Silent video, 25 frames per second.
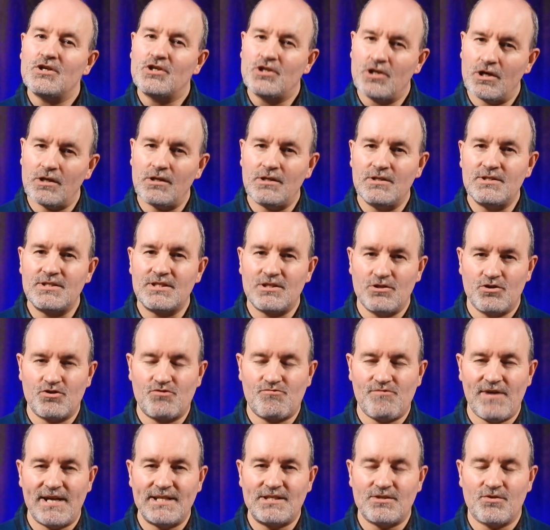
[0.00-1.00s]
Colours look
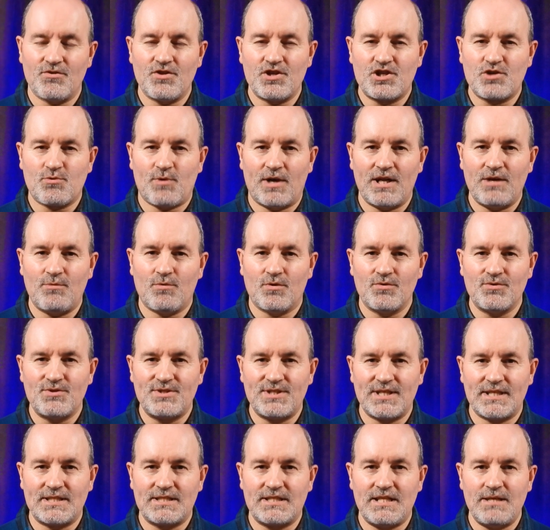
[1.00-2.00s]
great on the
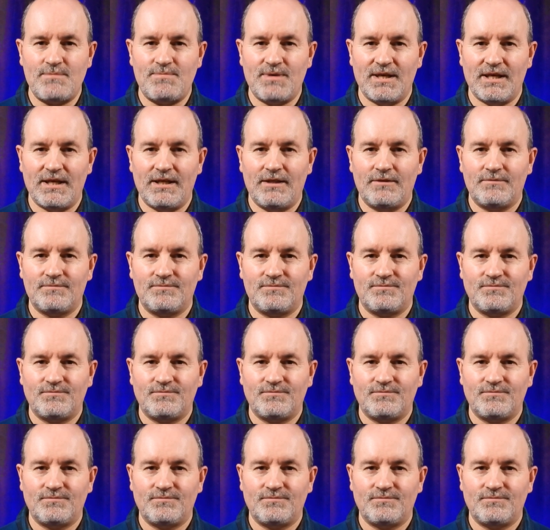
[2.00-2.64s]
2160p.